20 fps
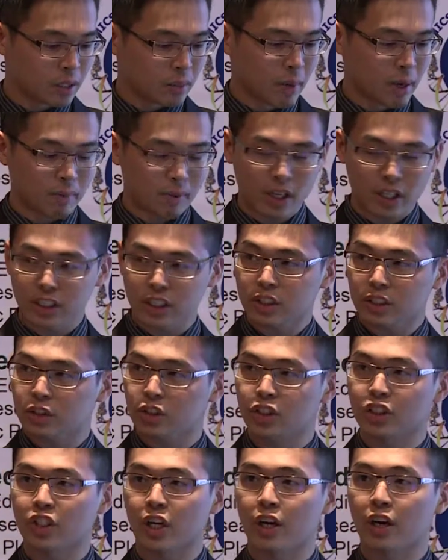my pleasure
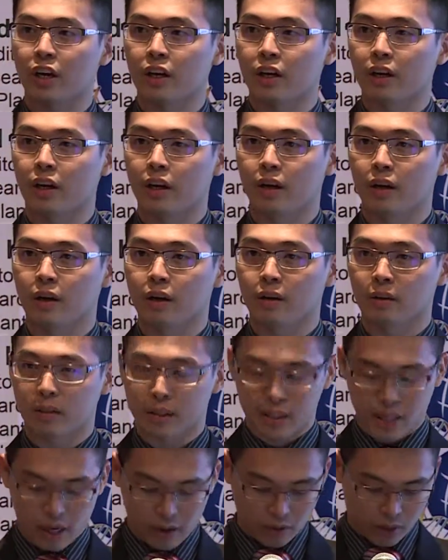to share
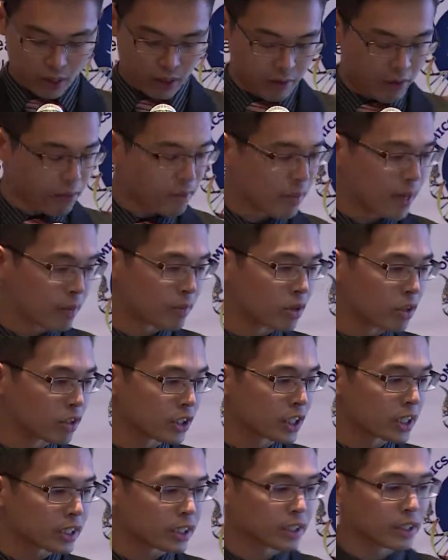the outcome of my
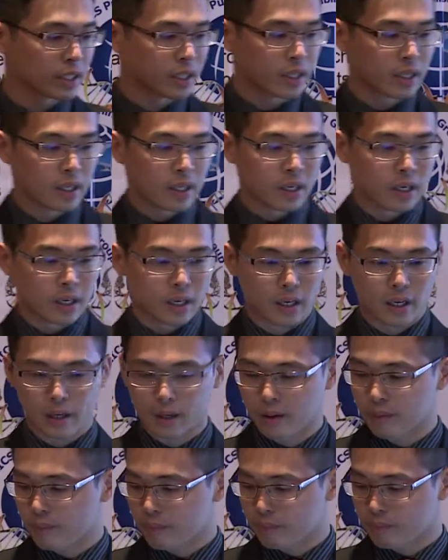project.
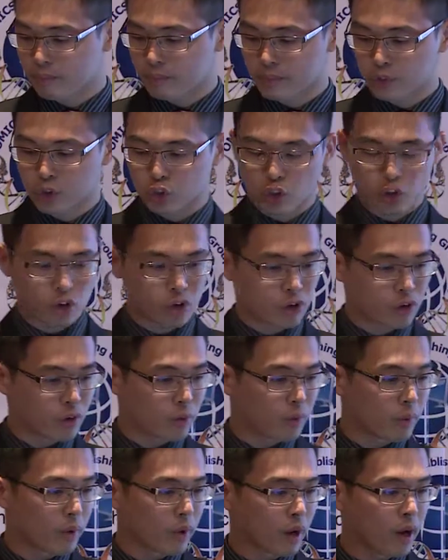So
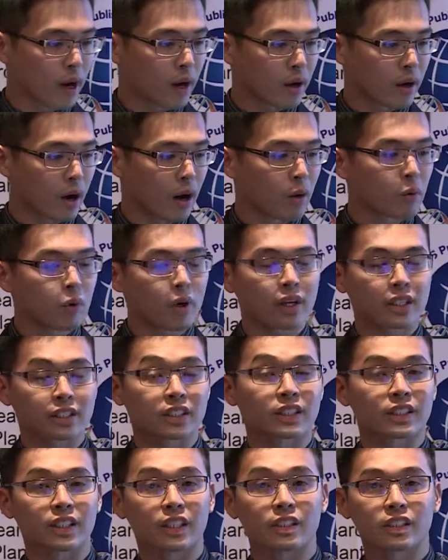I would like
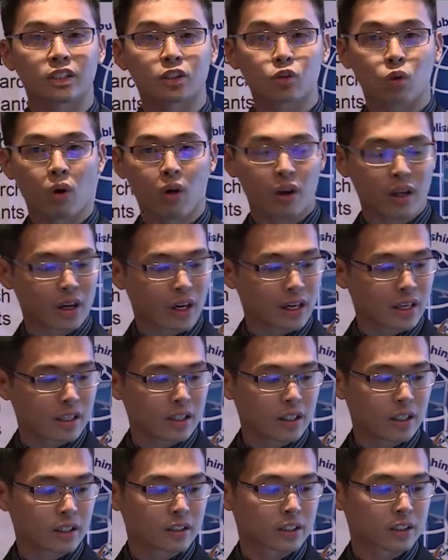to say it's
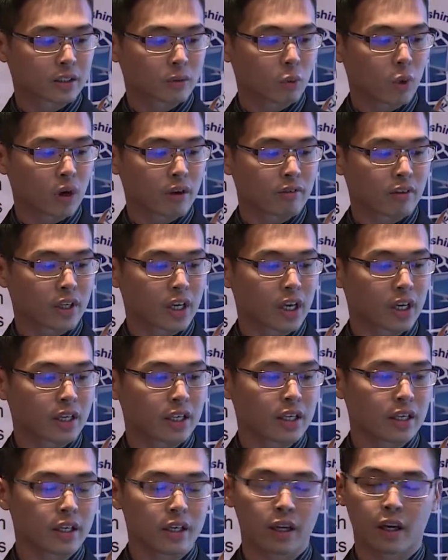Tualanghoney. It's one of the
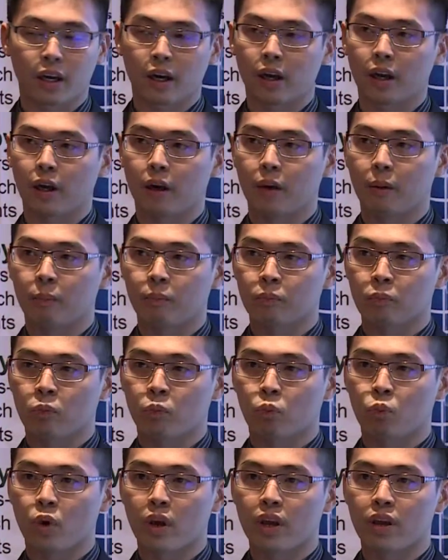honey
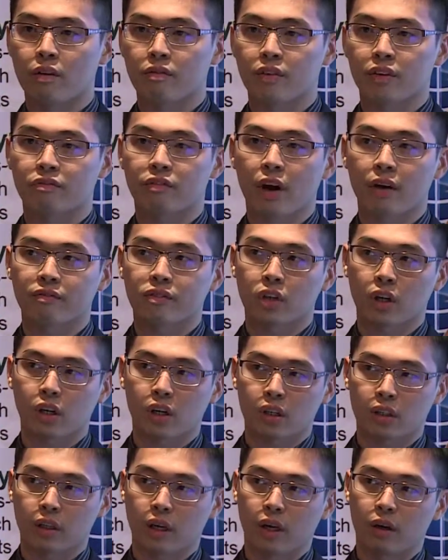we have
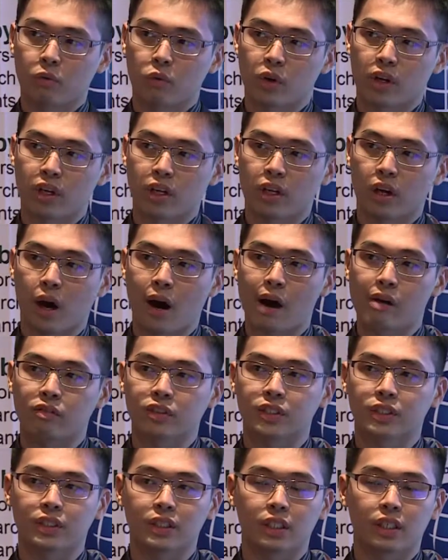got and we
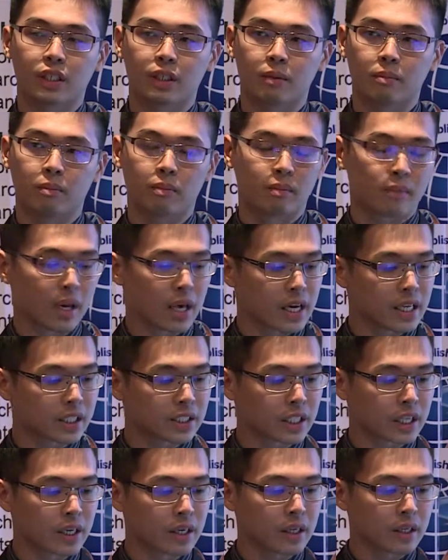harvested in
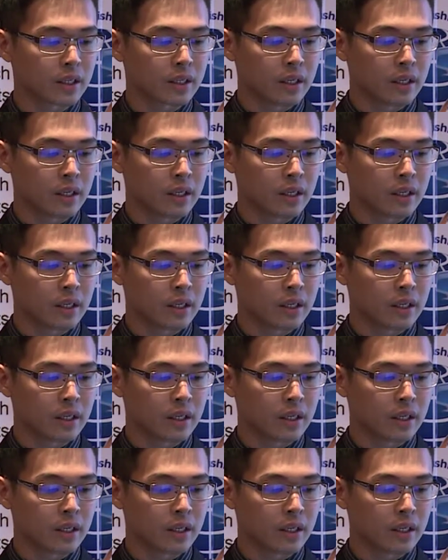Malaysia,